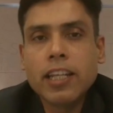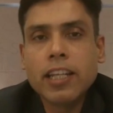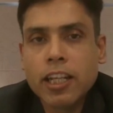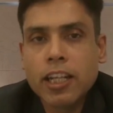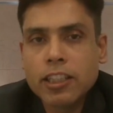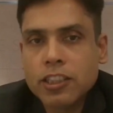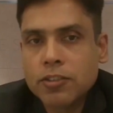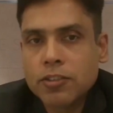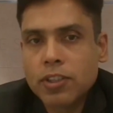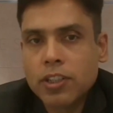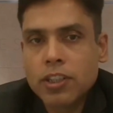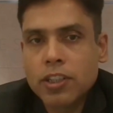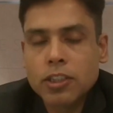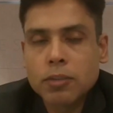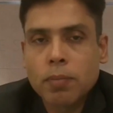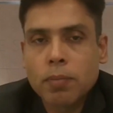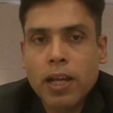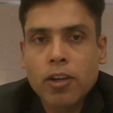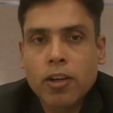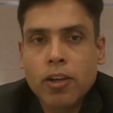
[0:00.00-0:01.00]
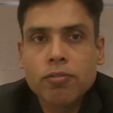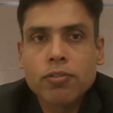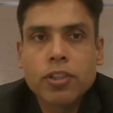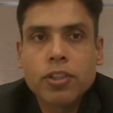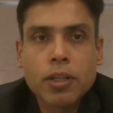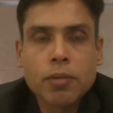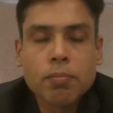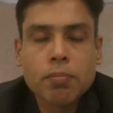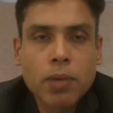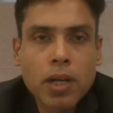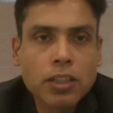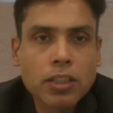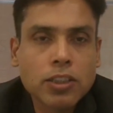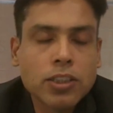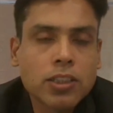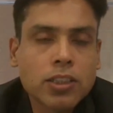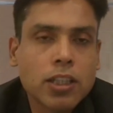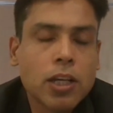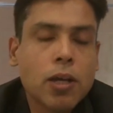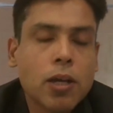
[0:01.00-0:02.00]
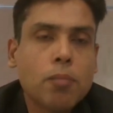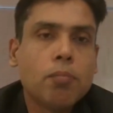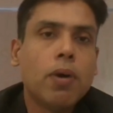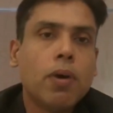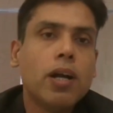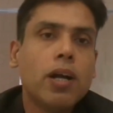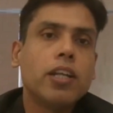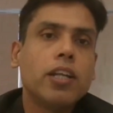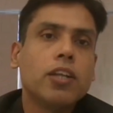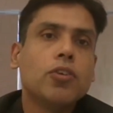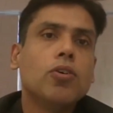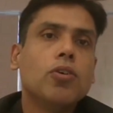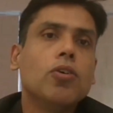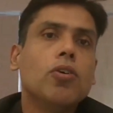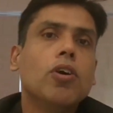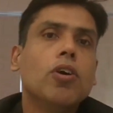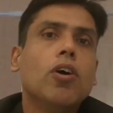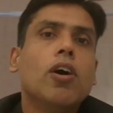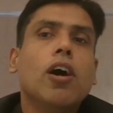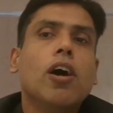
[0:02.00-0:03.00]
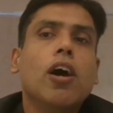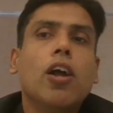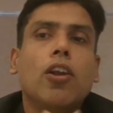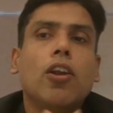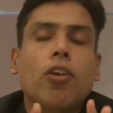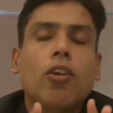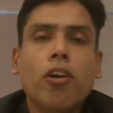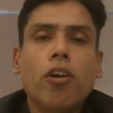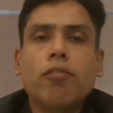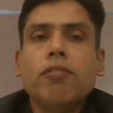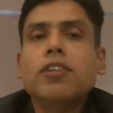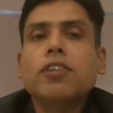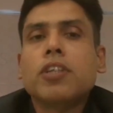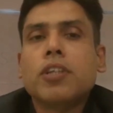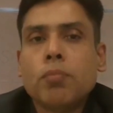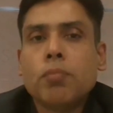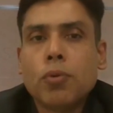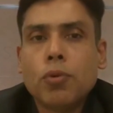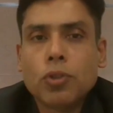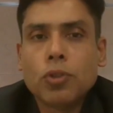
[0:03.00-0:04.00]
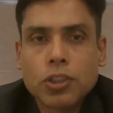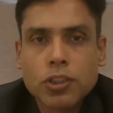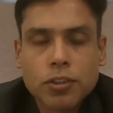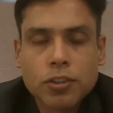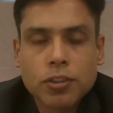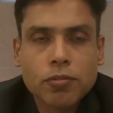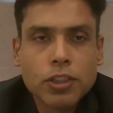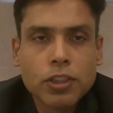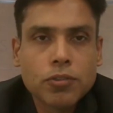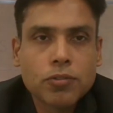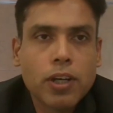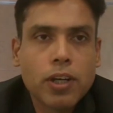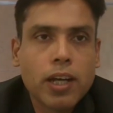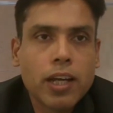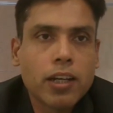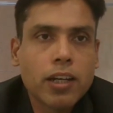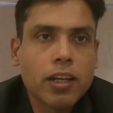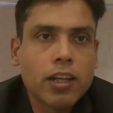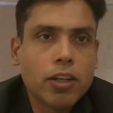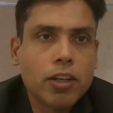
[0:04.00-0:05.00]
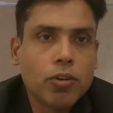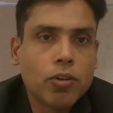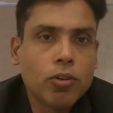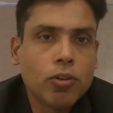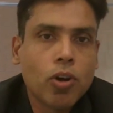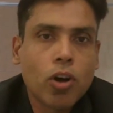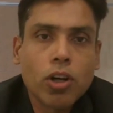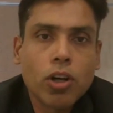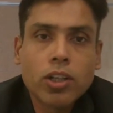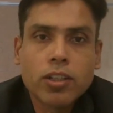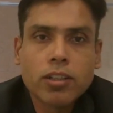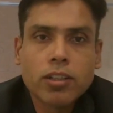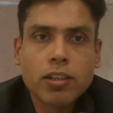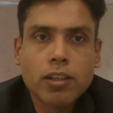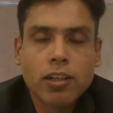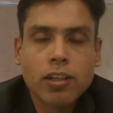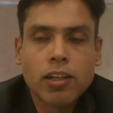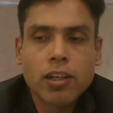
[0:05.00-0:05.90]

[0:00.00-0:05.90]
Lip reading: 9 kgs within a span of 3 months, but a lot of his reports, which were not